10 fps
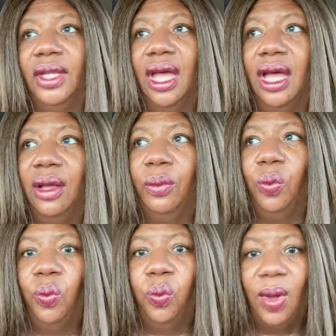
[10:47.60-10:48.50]
Um,
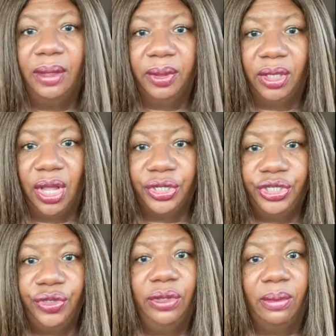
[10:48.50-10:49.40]
one belonged
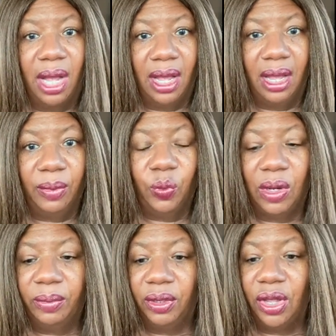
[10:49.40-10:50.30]
to the mom,
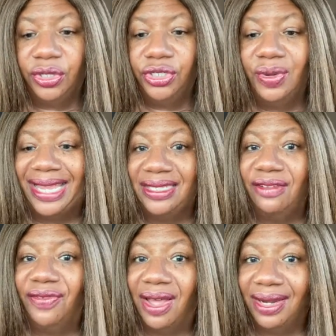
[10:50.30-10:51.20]
one belonged to
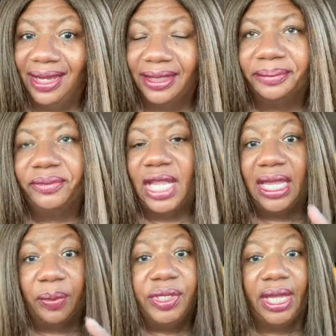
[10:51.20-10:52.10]
Estefania, and
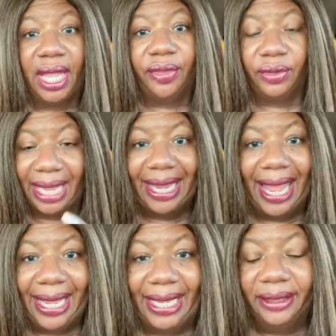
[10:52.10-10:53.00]
they were together, like
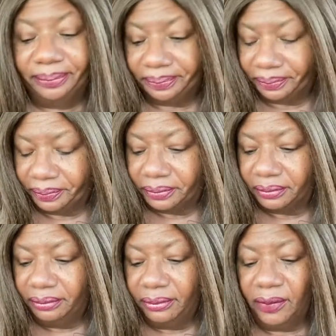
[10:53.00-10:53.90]
hanging.
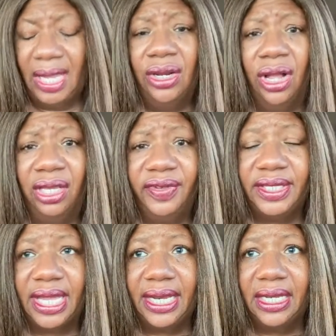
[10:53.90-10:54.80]
And all of a
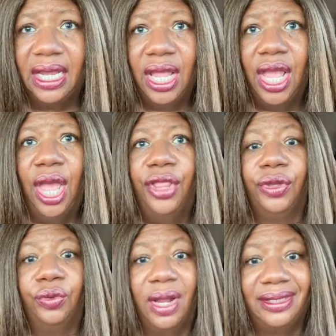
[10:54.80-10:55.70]
sudden, the
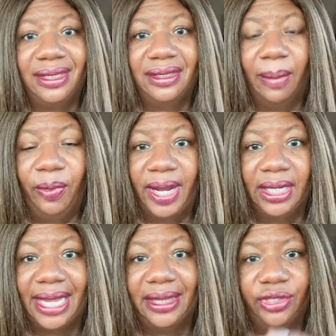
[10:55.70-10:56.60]
cross is separated,
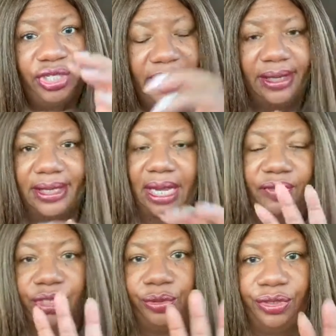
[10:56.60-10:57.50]
like the Jesus, like it
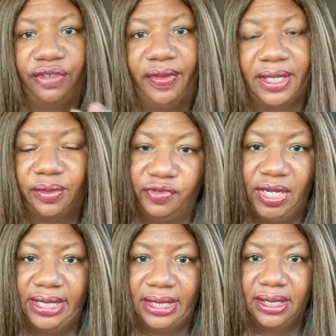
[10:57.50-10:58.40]
was a crucifix of
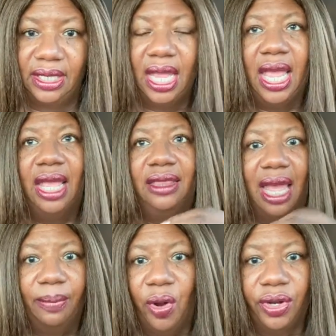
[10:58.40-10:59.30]
Jesus
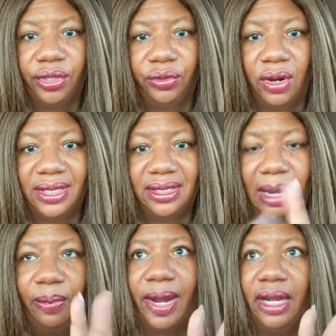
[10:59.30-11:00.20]
that part of the cross
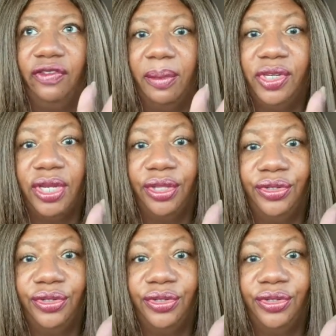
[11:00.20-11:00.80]
separated from each other.